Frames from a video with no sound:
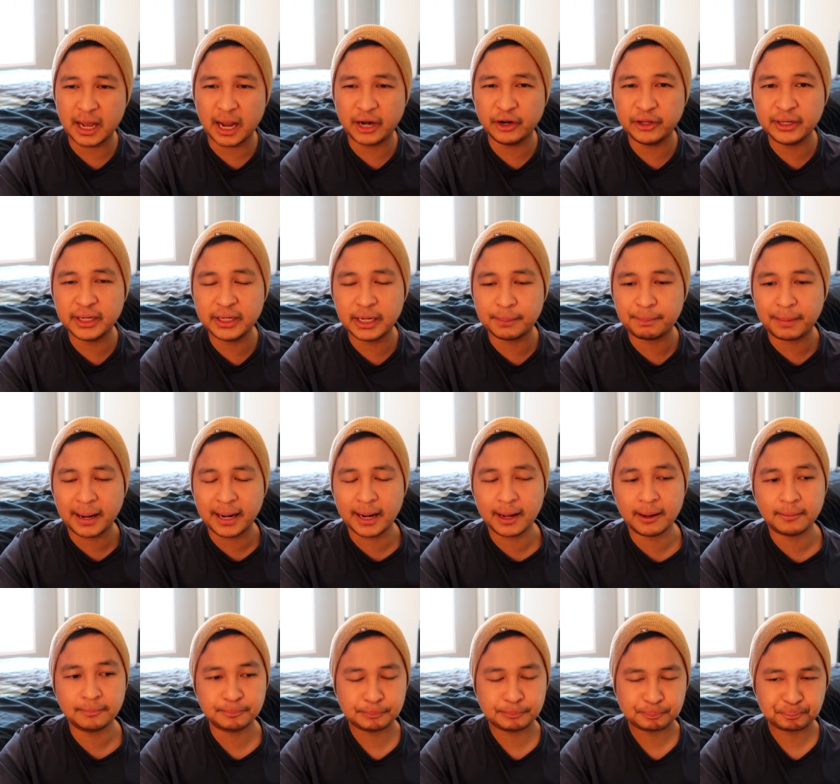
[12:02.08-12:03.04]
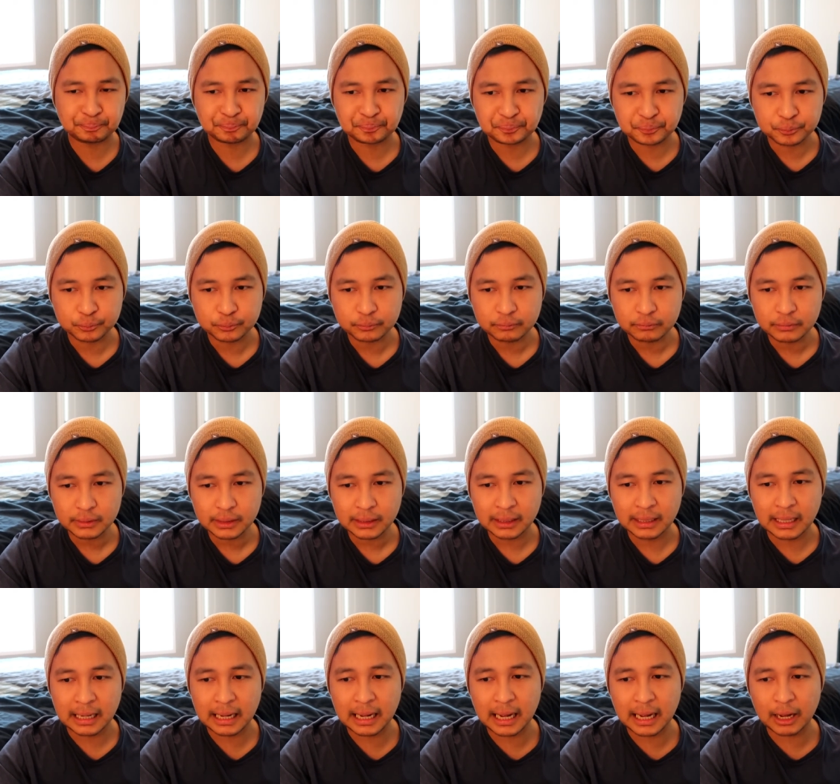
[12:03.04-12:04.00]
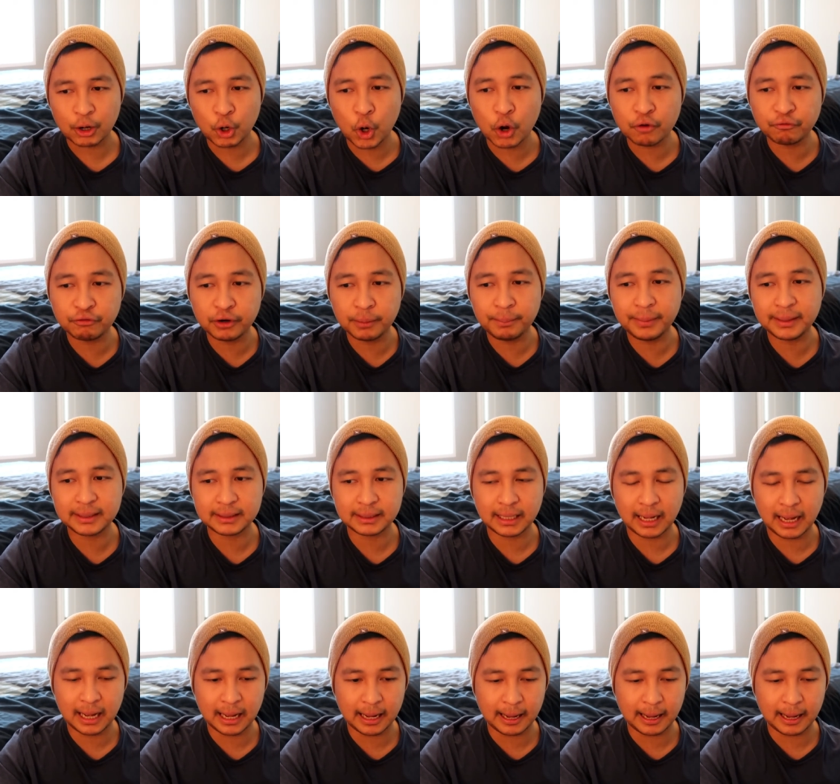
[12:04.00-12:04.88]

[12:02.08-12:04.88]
ano yan eh, parang government